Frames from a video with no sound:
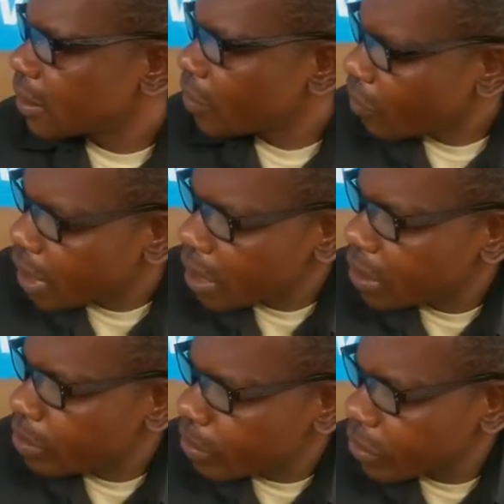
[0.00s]
Why
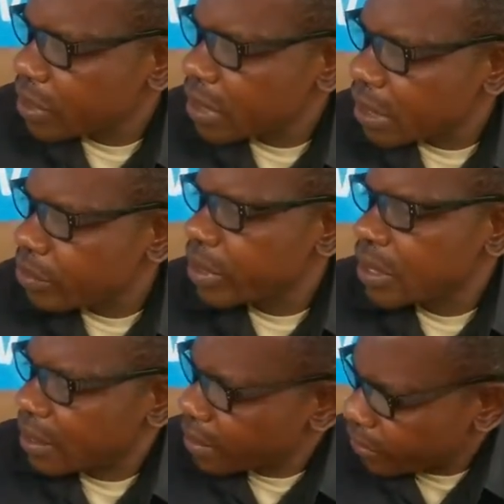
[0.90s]
must there be
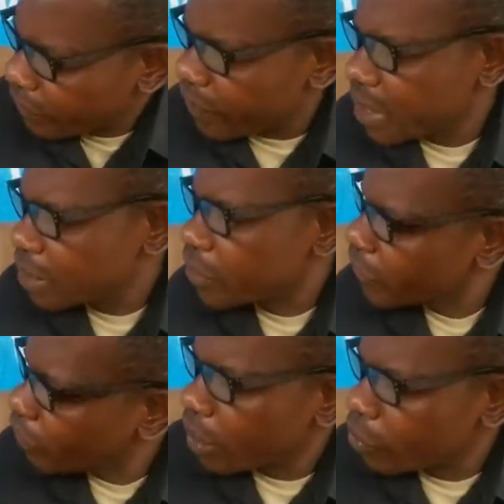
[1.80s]
revenge if
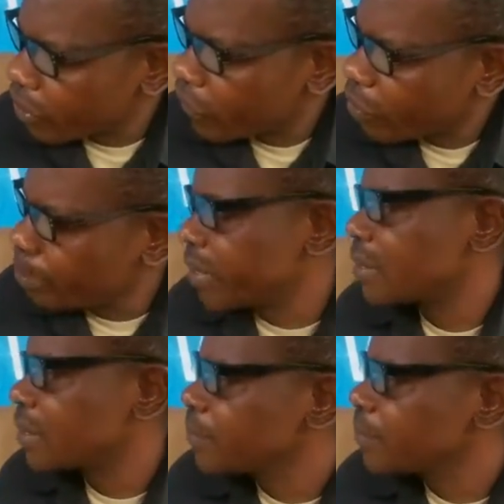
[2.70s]
we are looking for peace?